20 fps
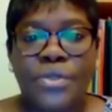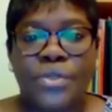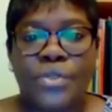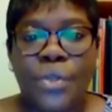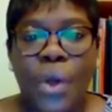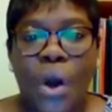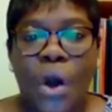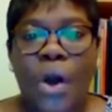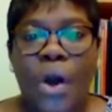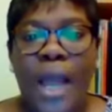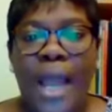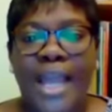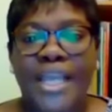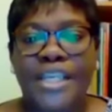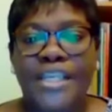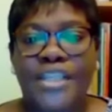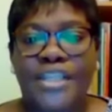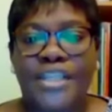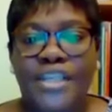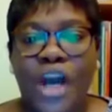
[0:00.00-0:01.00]
so
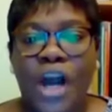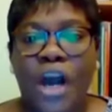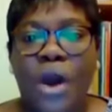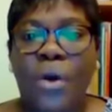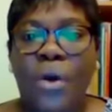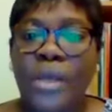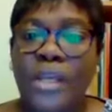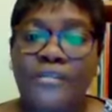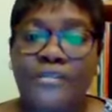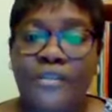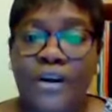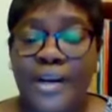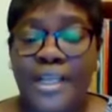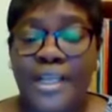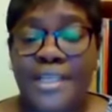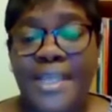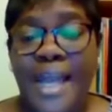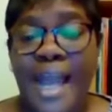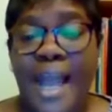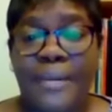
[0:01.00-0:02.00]
endure only for
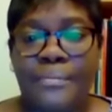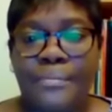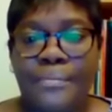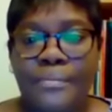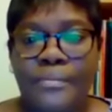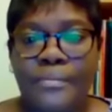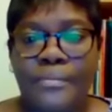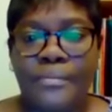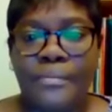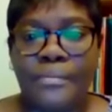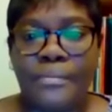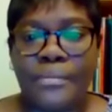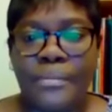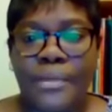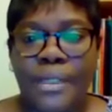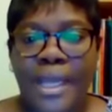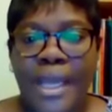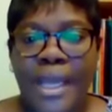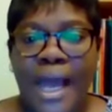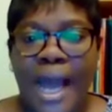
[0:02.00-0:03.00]
a time.
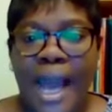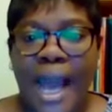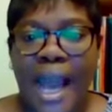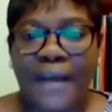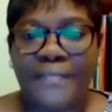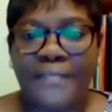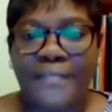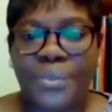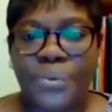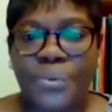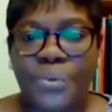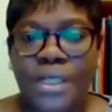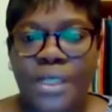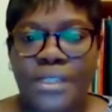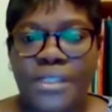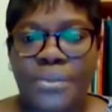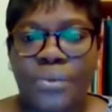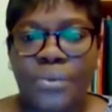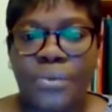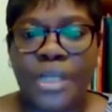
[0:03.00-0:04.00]

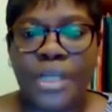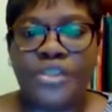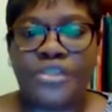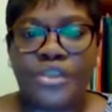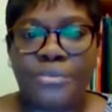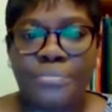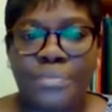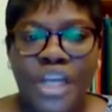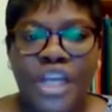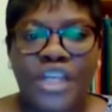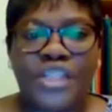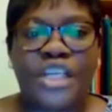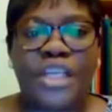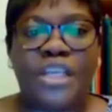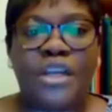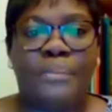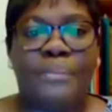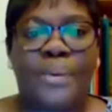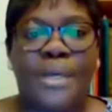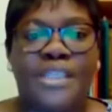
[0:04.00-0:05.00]
Afterward, when
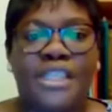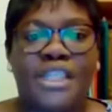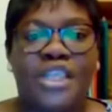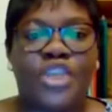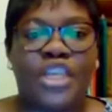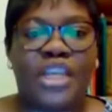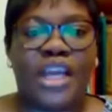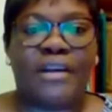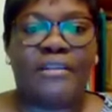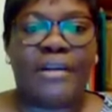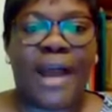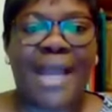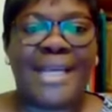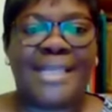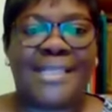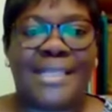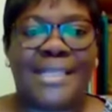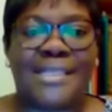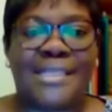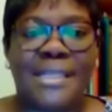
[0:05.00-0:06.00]
tribulation or persecution
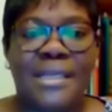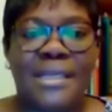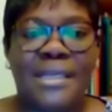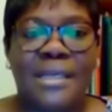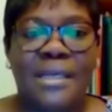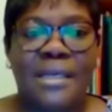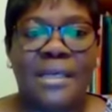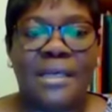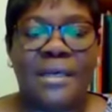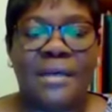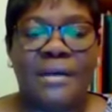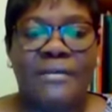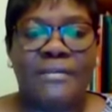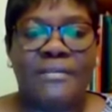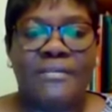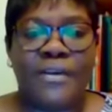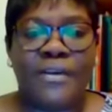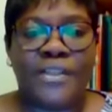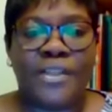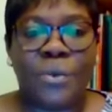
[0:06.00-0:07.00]
arises,
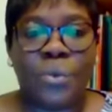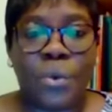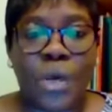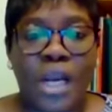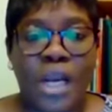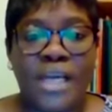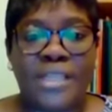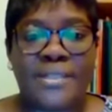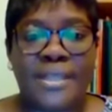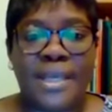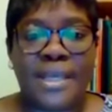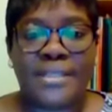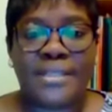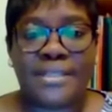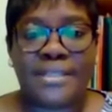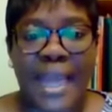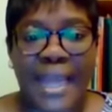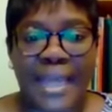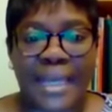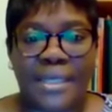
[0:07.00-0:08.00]
for the word's
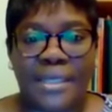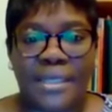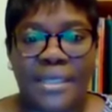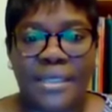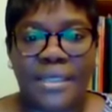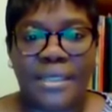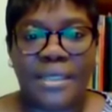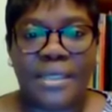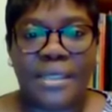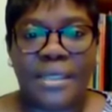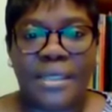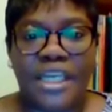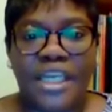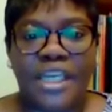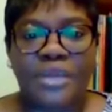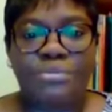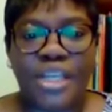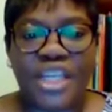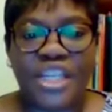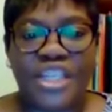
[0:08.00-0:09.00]
sake,
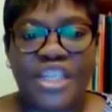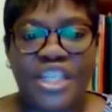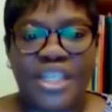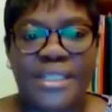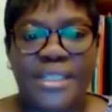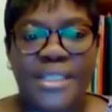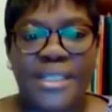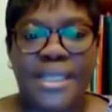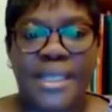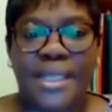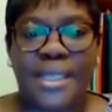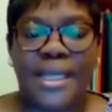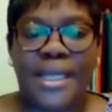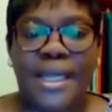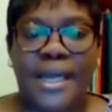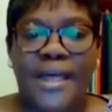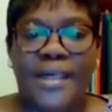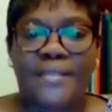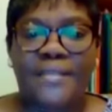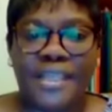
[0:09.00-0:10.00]
immediately
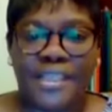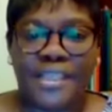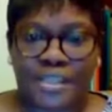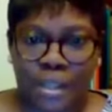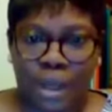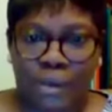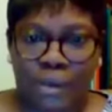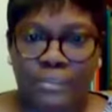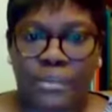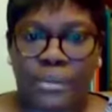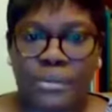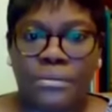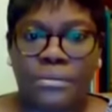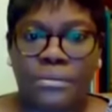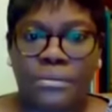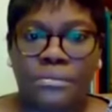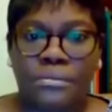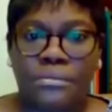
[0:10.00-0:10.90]
they stumble.